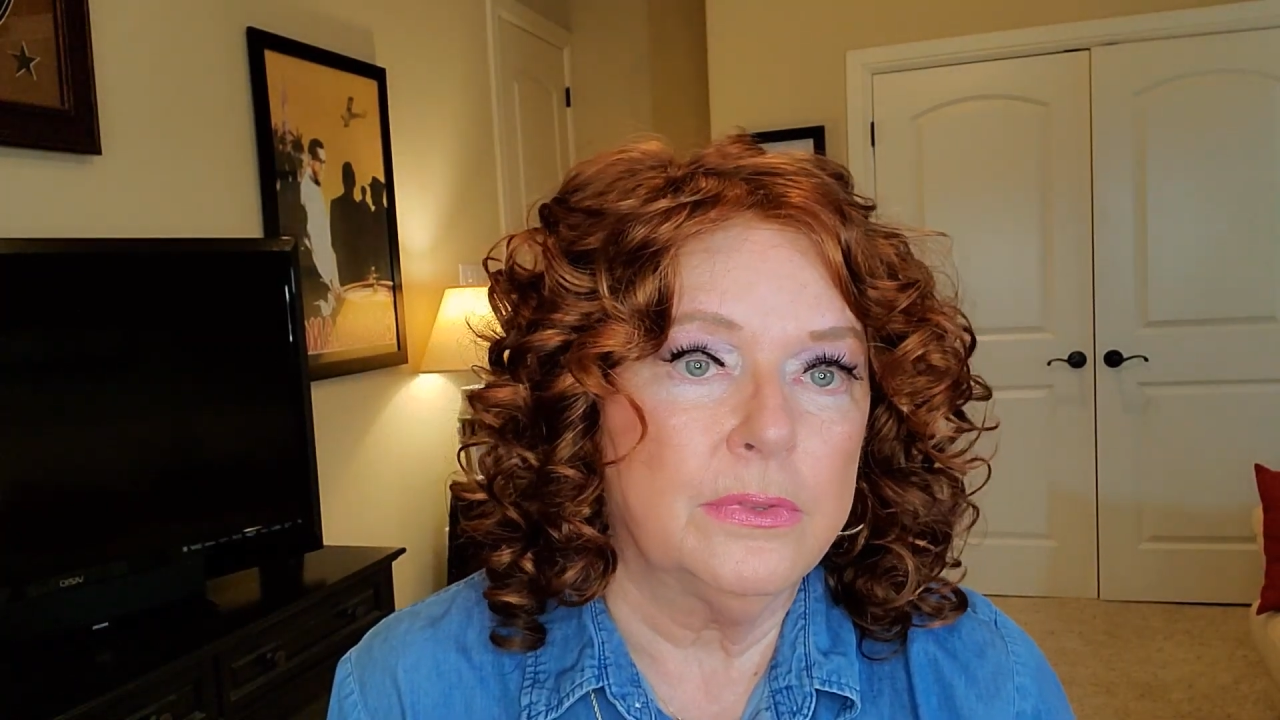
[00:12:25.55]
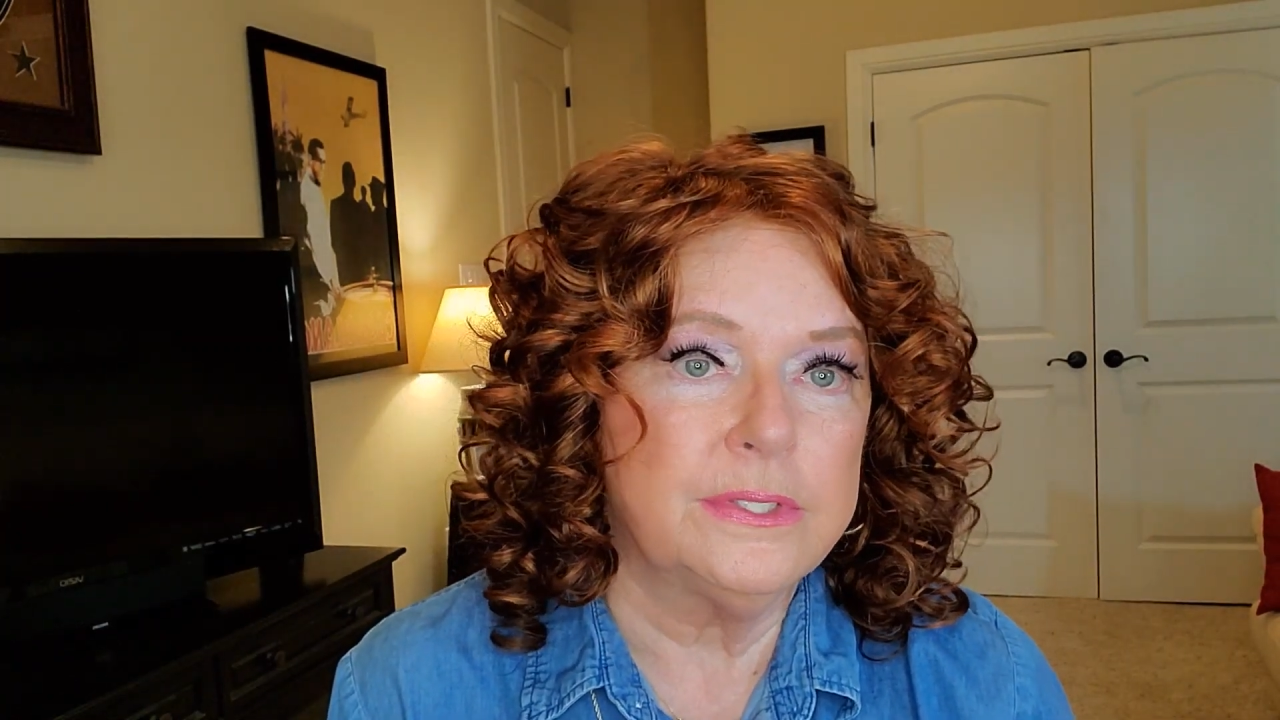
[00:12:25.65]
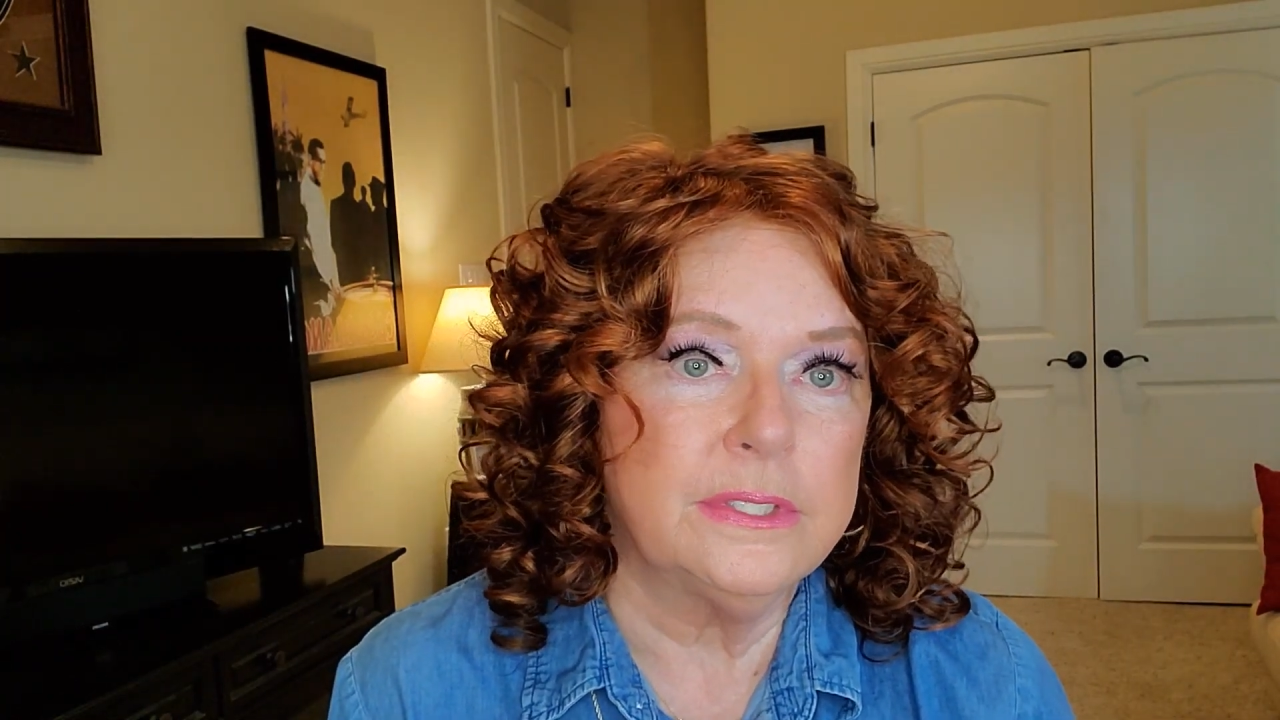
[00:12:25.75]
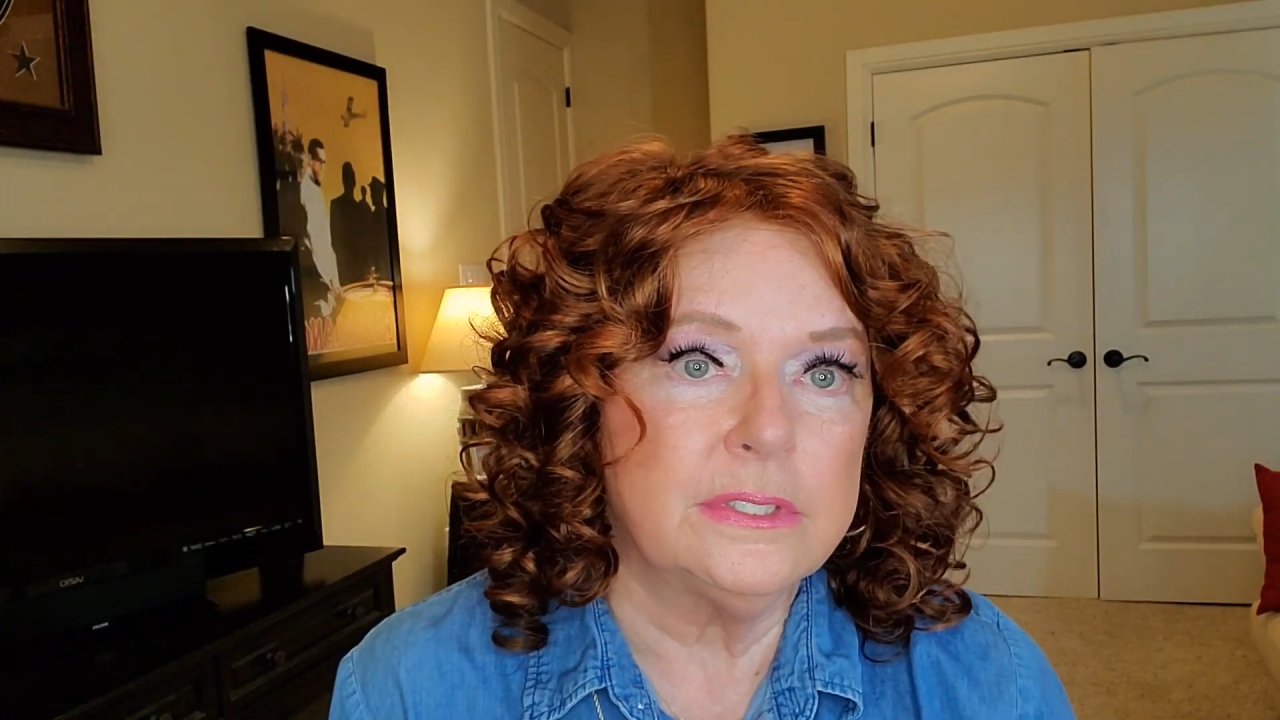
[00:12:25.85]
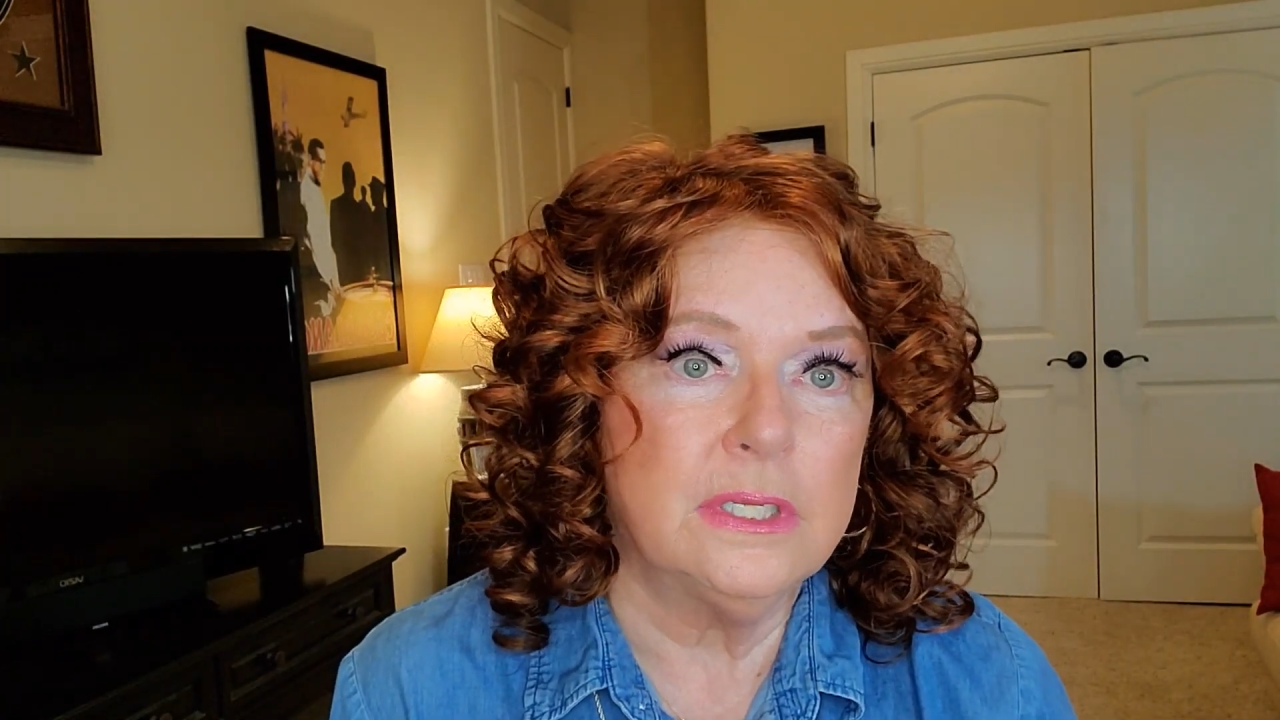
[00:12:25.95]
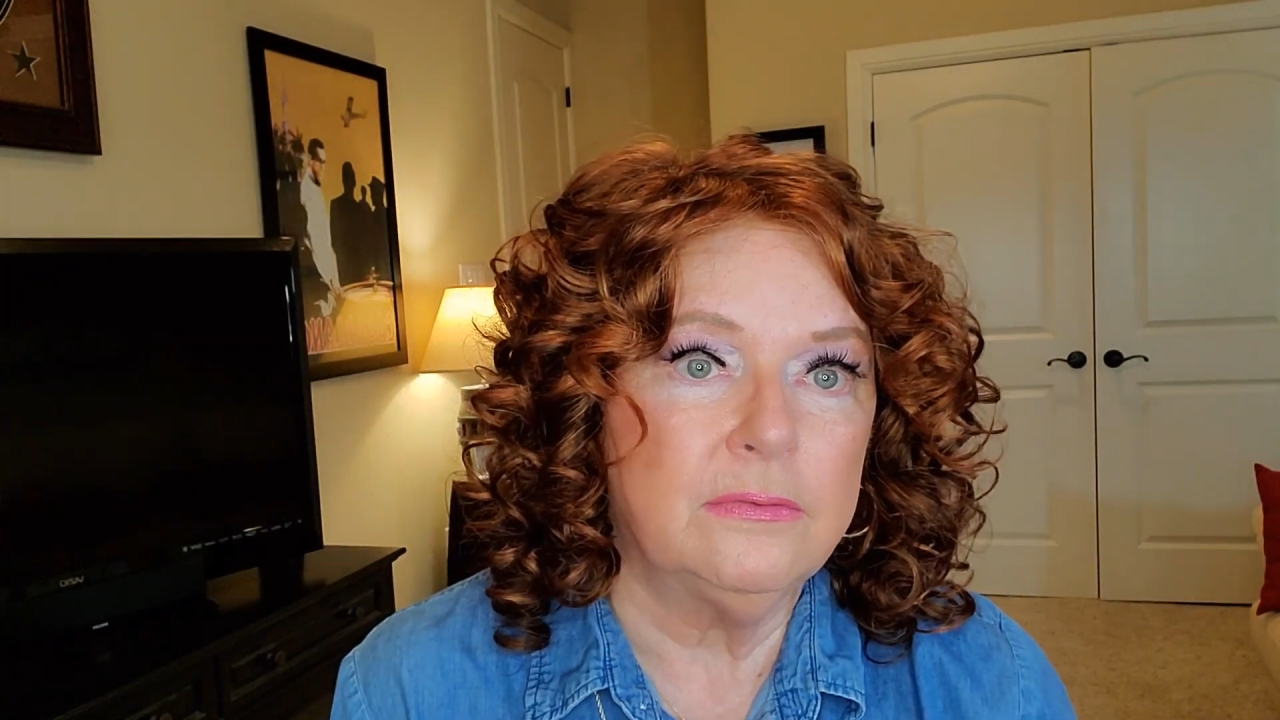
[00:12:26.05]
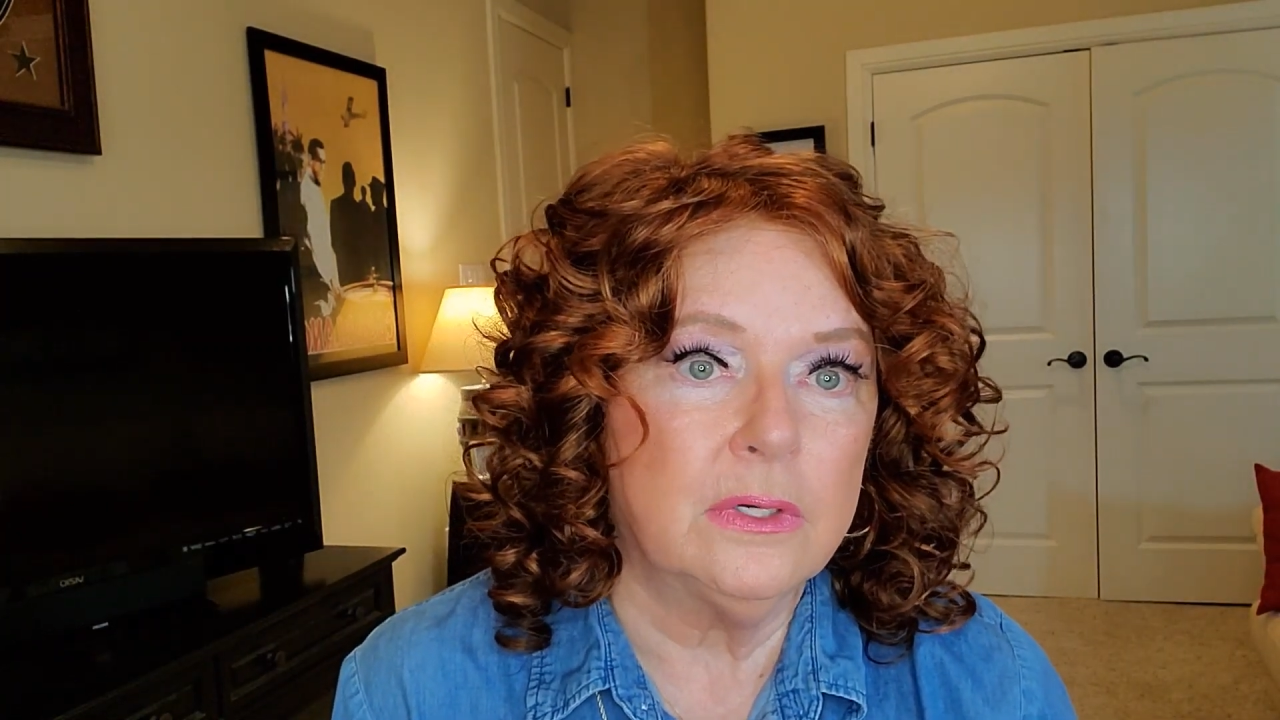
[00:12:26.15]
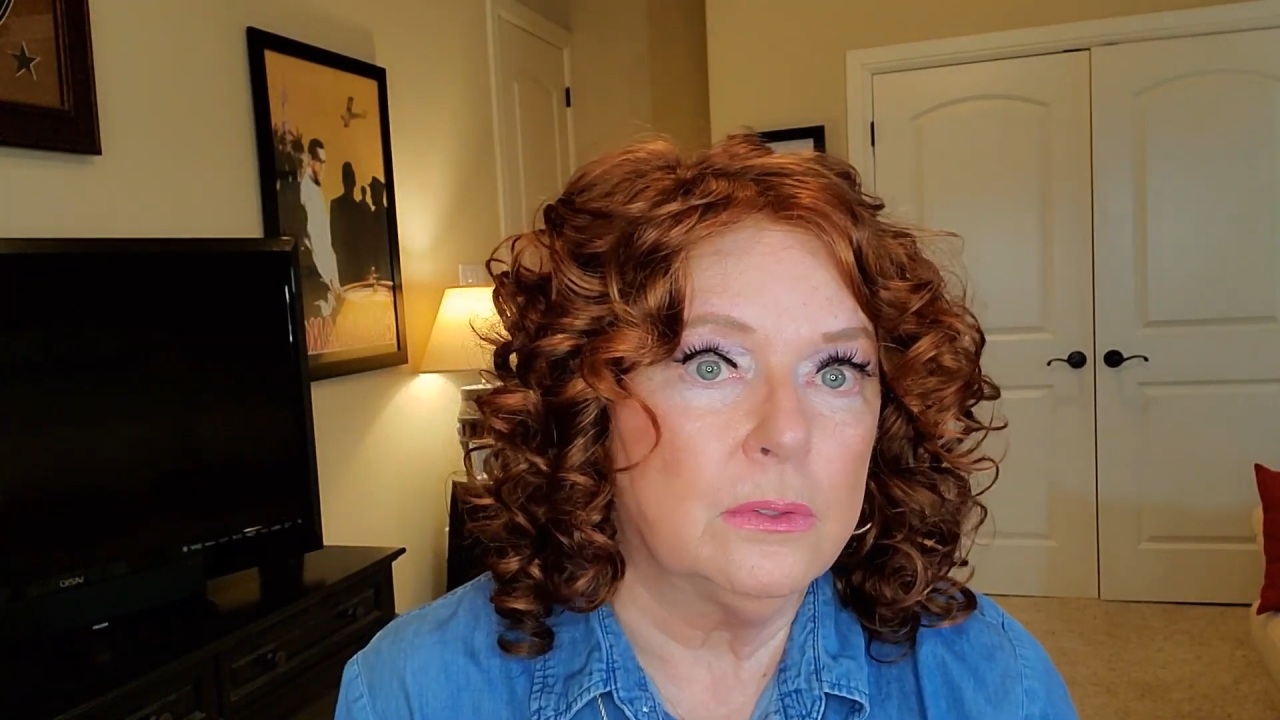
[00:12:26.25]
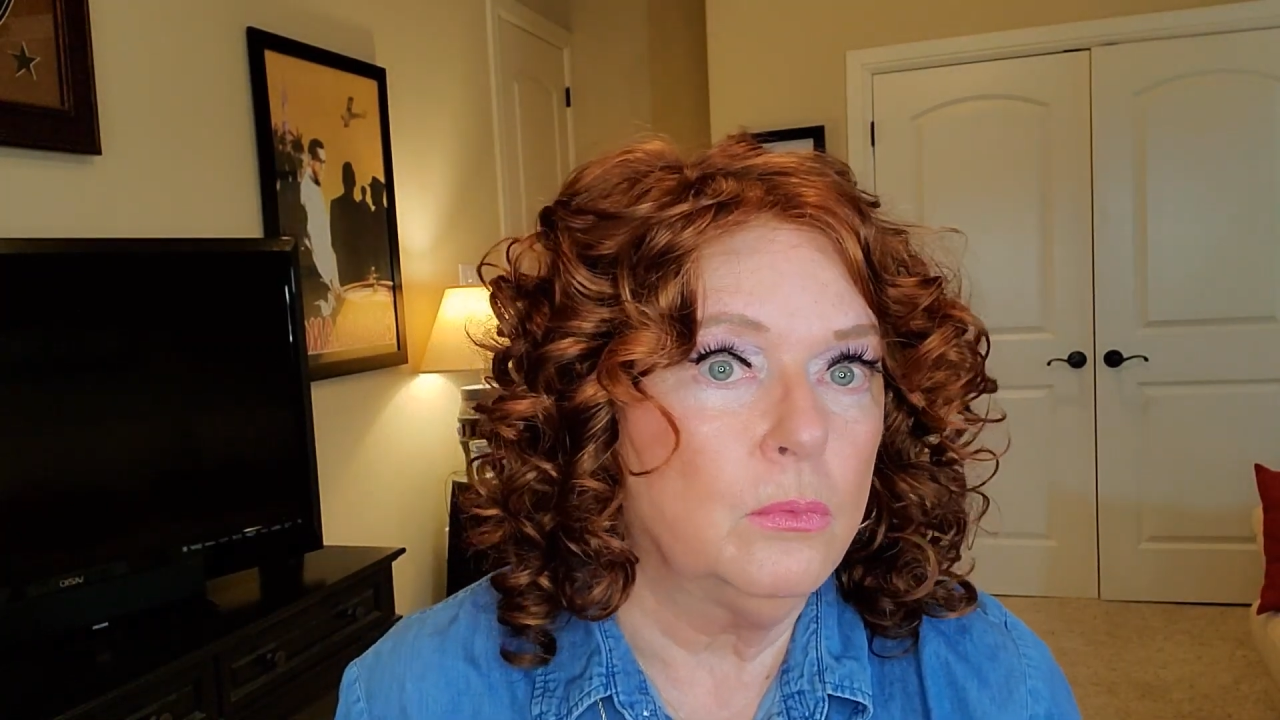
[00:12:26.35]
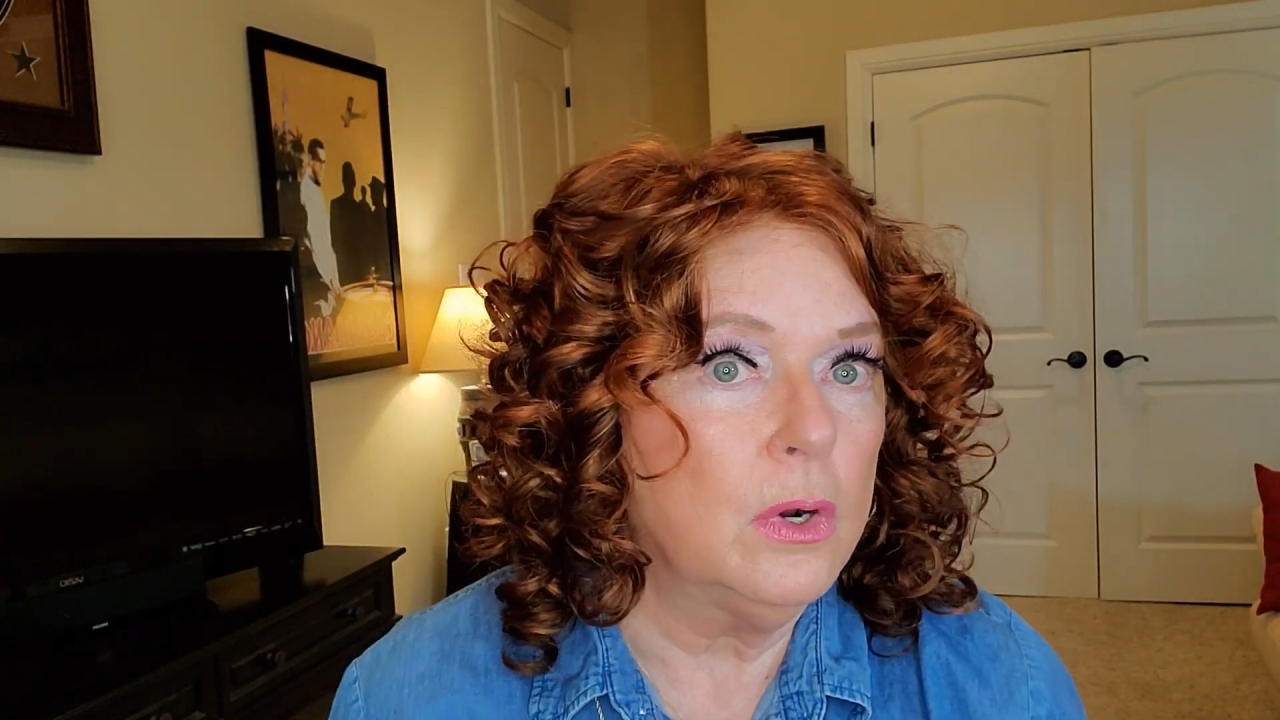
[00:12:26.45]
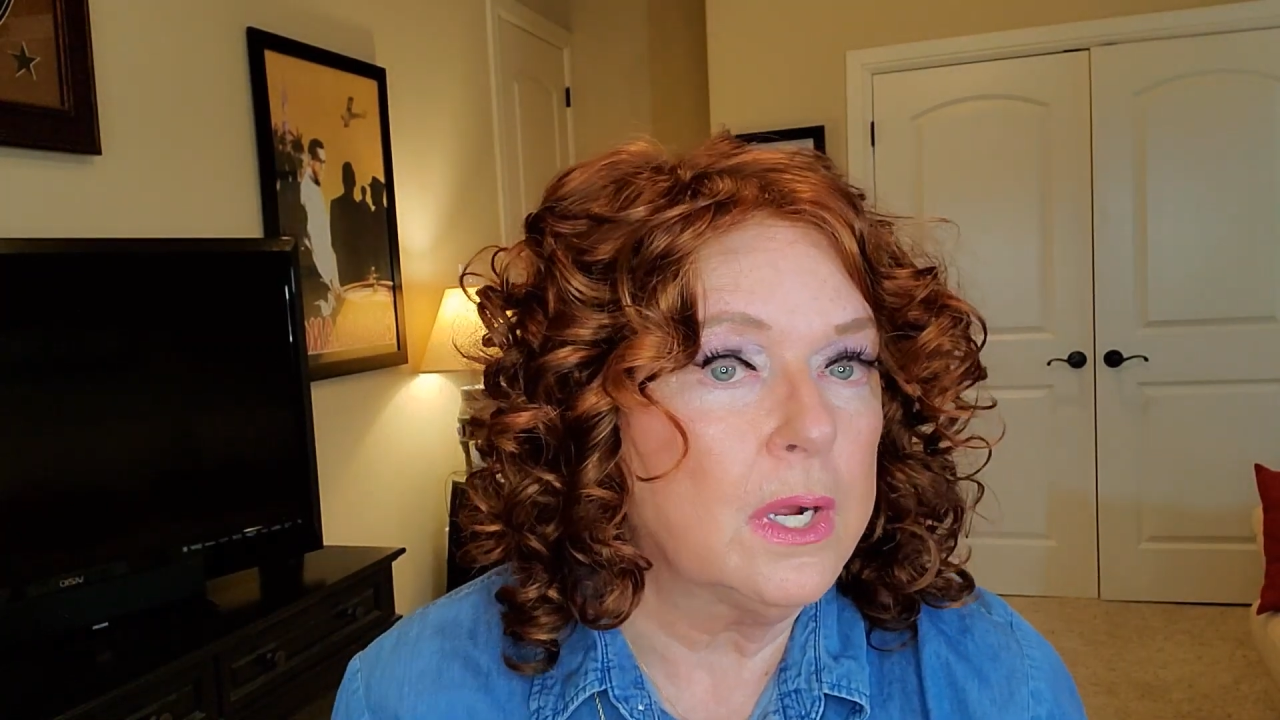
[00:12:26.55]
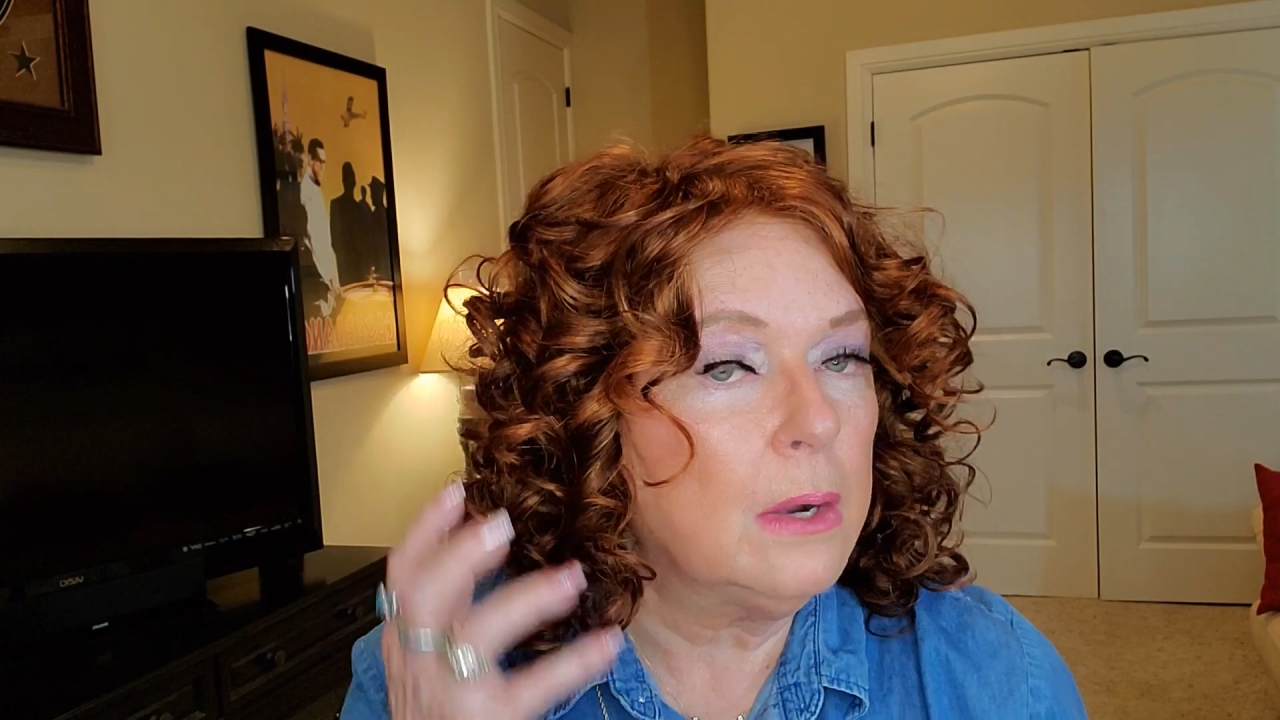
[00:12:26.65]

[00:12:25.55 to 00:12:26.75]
this isn't even going to work.